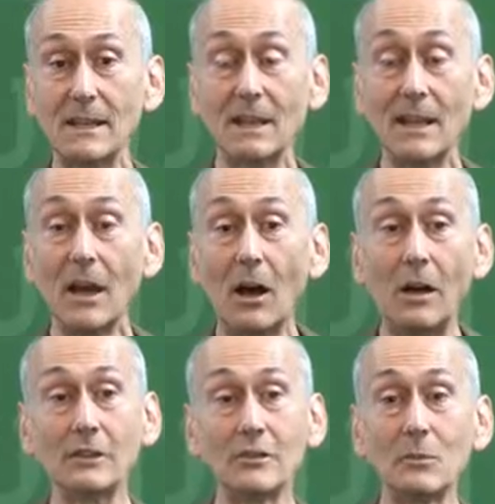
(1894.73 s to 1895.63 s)
Namely,
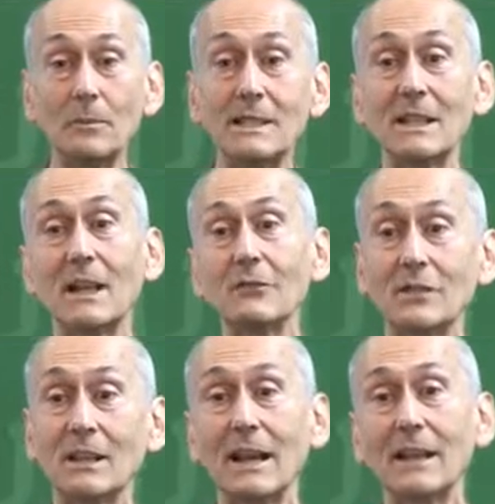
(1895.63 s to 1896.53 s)
authors will be
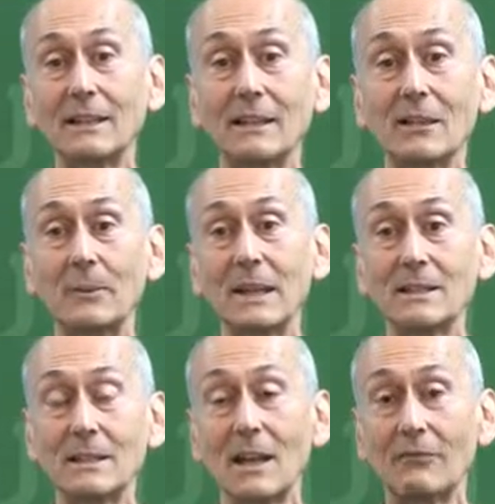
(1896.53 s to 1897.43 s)
self-selecting their
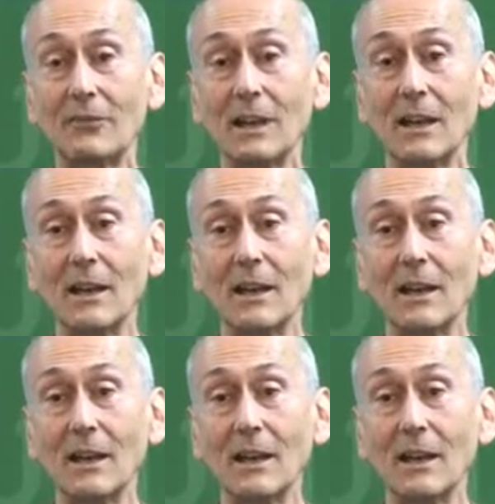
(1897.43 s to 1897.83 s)
best stuff